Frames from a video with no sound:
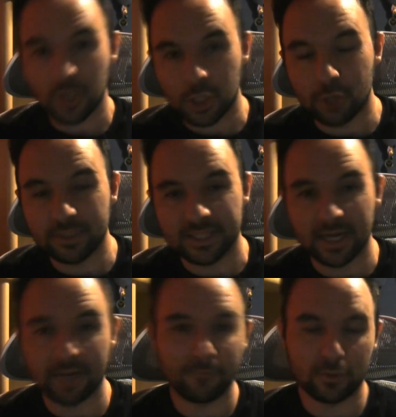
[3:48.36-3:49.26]
you
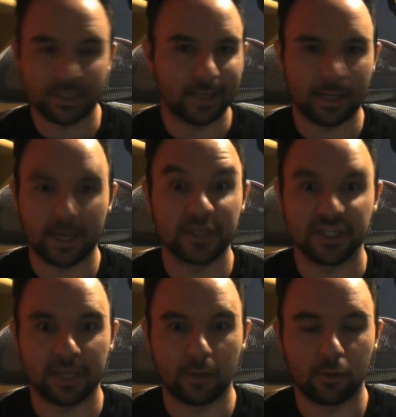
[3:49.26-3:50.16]
send it for say like a
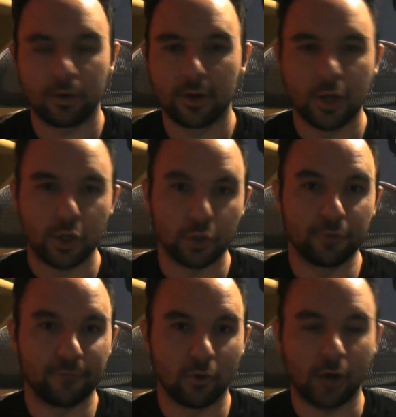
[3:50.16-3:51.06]
stellar you
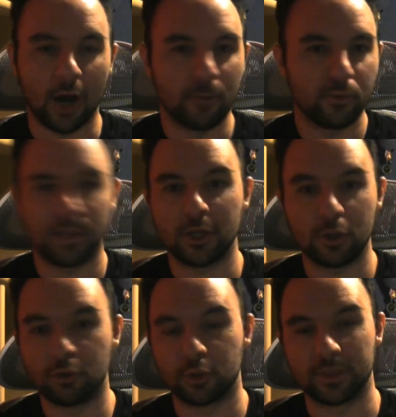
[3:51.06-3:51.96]
do full combo and then you
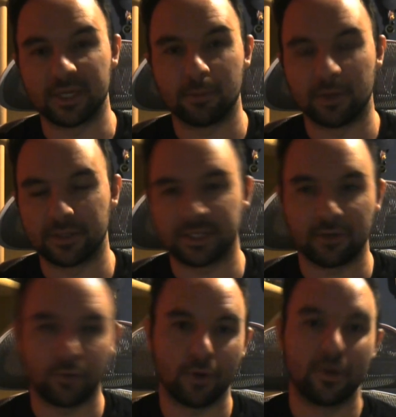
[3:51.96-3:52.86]
use your Diabell
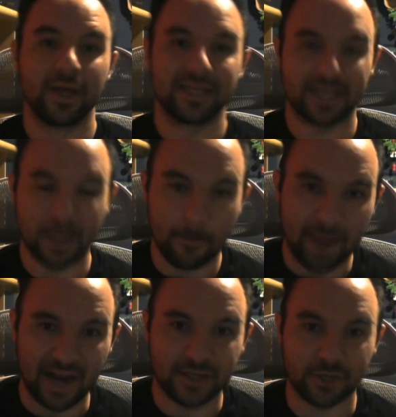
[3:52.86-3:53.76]
synchro to get it
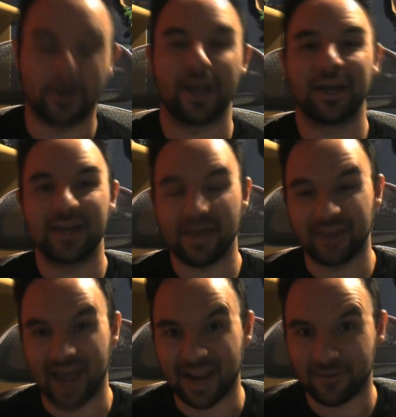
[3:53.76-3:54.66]
back to your hand and
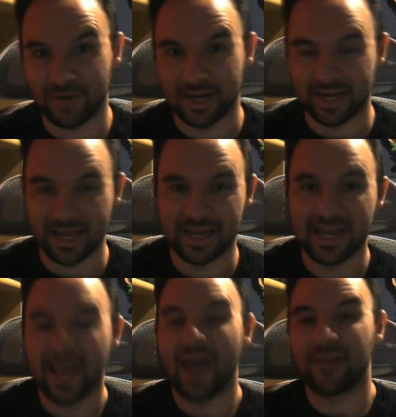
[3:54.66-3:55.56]
then activate it
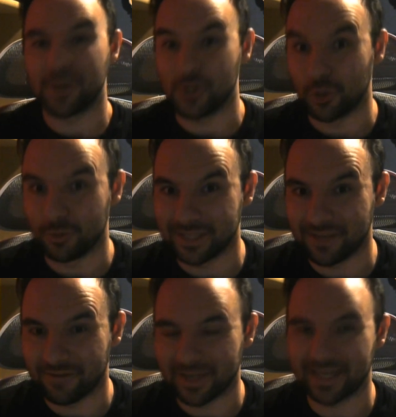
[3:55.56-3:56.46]
again and then use the
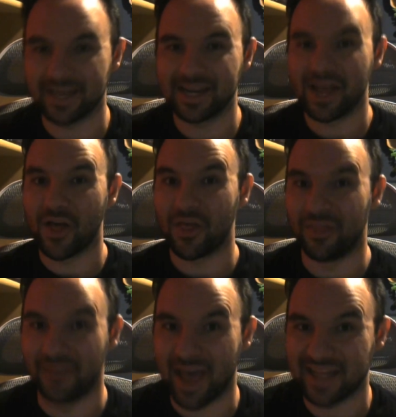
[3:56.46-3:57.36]
effect again
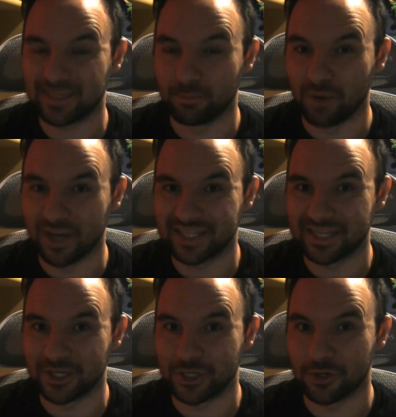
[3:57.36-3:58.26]
that's
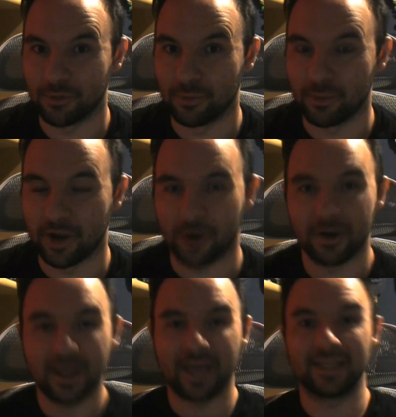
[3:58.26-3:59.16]
busted sugar boo
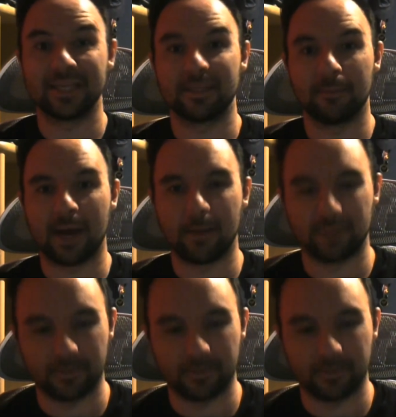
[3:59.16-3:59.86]
bear at least in my humble